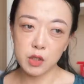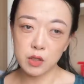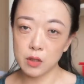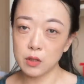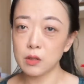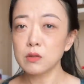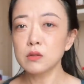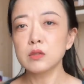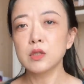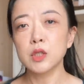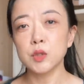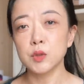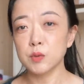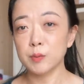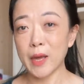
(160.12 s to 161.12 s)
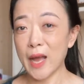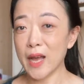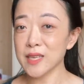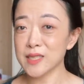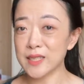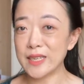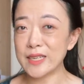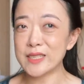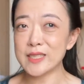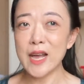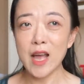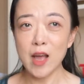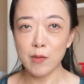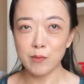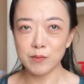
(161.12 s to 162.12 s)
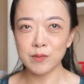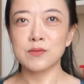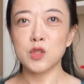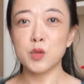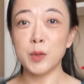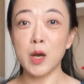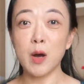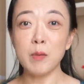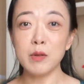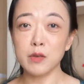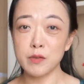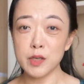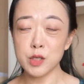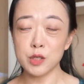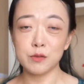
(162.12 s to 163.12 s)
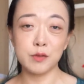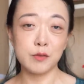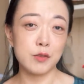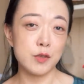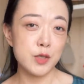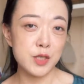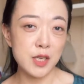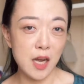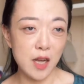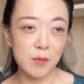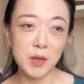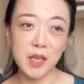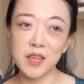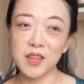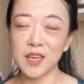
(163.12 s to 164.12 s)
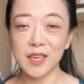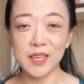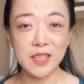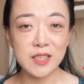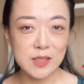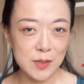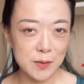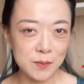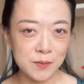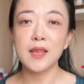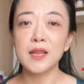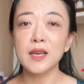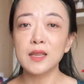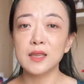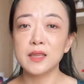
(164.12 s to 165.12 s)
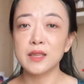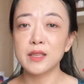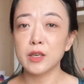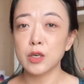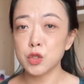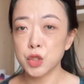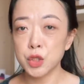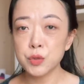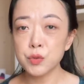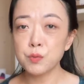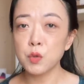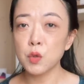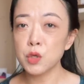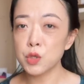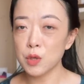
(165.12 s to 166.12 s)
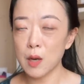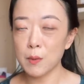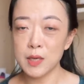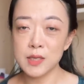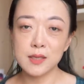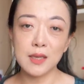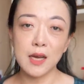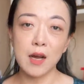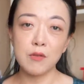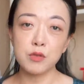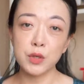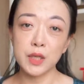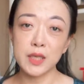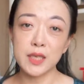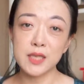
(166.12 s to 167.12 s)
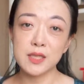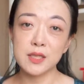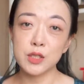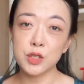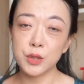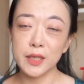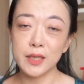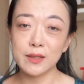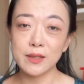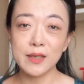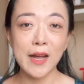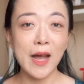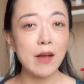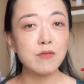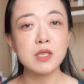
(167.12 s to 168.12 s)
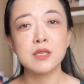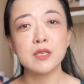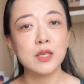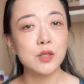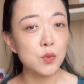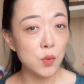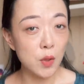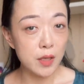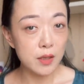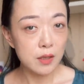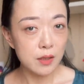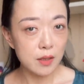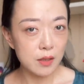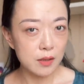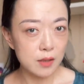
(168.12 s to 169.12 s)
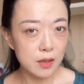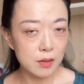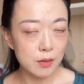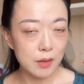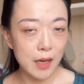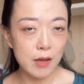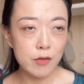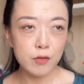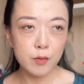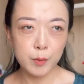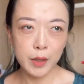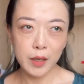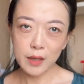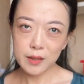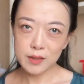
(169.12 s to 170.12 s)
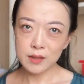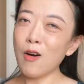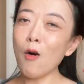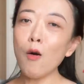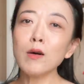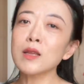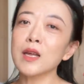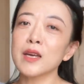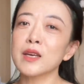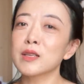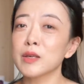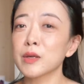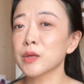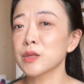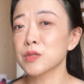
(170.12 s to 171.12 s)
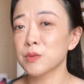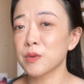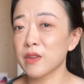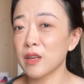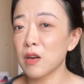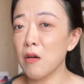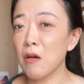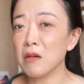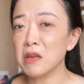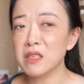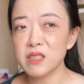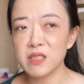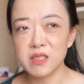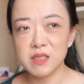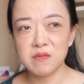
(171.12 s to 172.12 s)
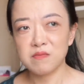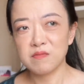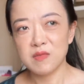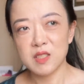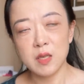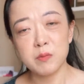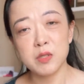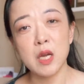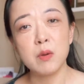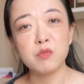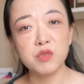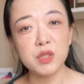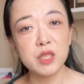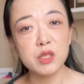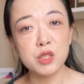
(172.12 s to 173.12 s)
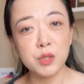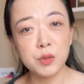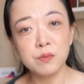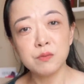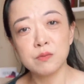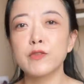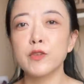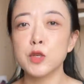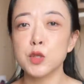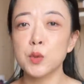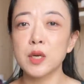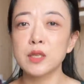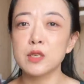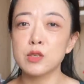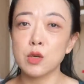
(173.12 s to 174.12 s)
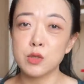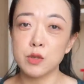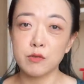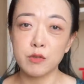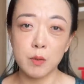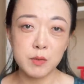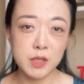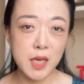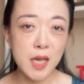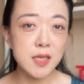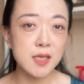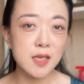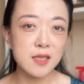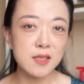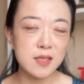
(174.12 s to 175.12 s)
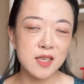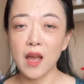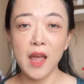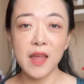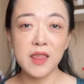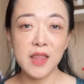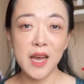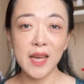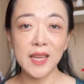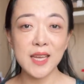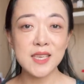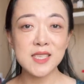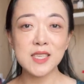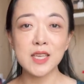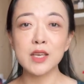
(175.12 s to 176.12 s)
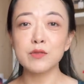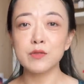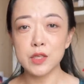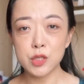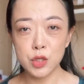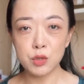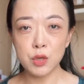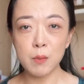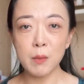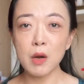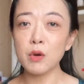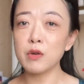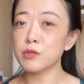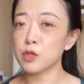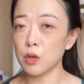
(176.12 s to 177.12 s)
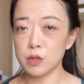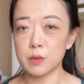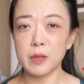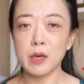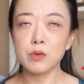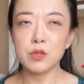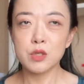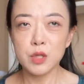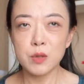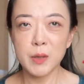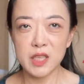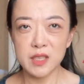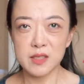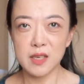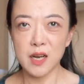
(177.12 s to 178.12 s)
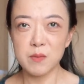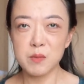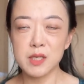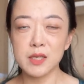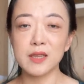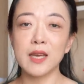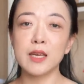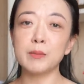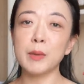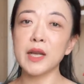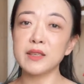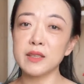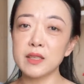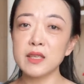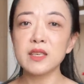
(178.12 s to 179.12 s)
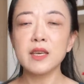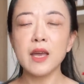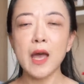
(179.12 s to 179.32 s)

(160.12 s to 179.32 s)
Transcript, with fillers: girl who passed exam to become an official for first time in that kingdom. And then there are two more dramas that have released their trailer. Haven't said when they're gonna go live, but all likelihood within August, sometime really soon. First one is also from Tencent, and that is the adventure drama we've talked about too many times, led by Nini